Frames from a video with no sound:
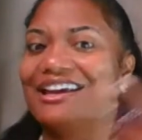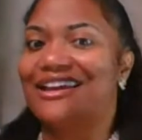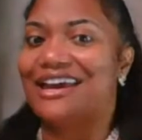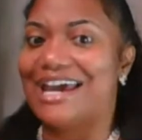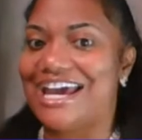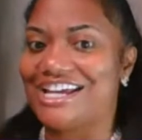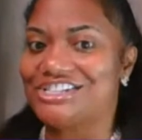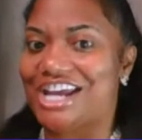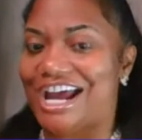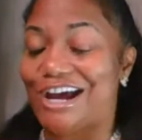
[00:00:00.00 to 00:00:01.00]
cash
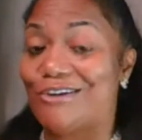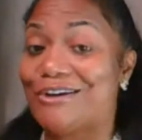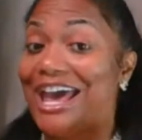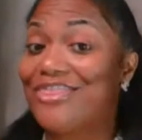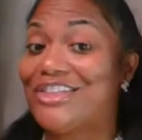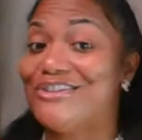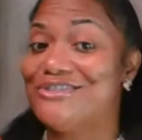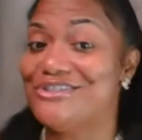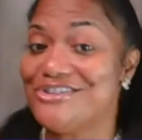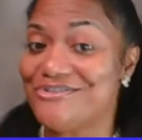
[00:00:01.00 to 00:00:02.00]
out at the new